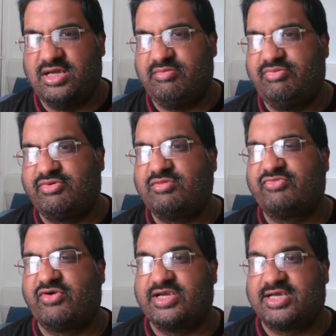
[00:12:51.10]
Braun
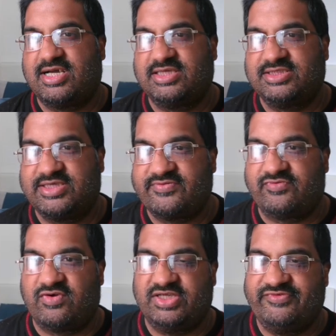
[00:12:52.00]
Breaker and Seth
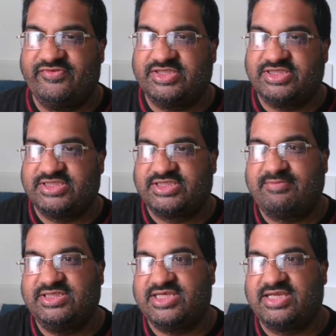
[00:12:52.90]
Rollins versus
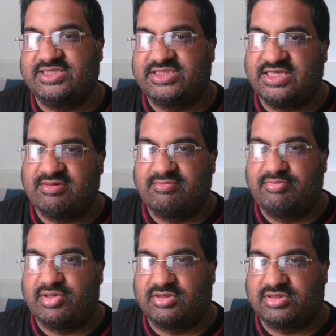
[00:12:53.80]
Sami Zayn and CM
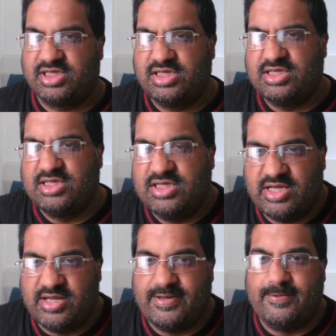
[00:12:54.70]
Punk.
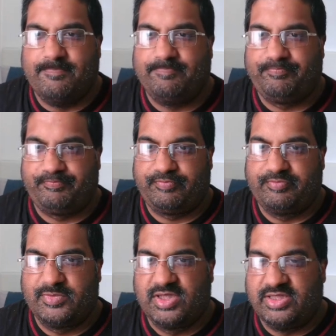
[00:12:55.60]
Um,
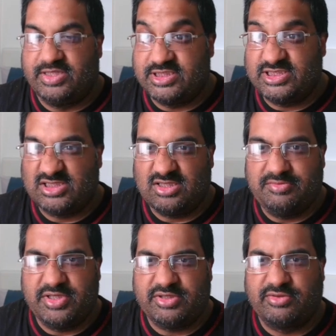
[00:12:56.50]
this is going to
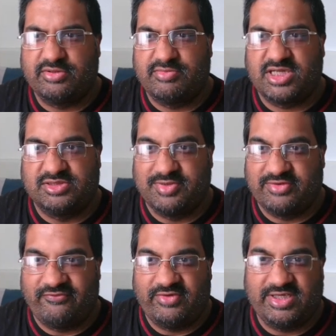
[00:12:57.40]
be a good match, but
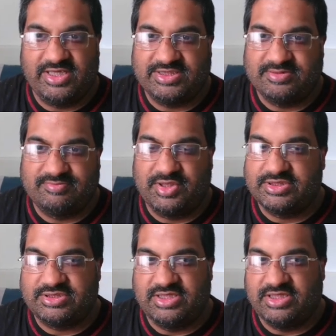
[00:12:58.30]
the thing is,
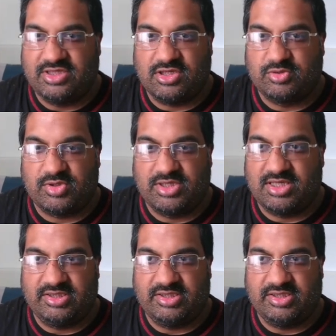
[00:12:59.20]
personally, the odd one out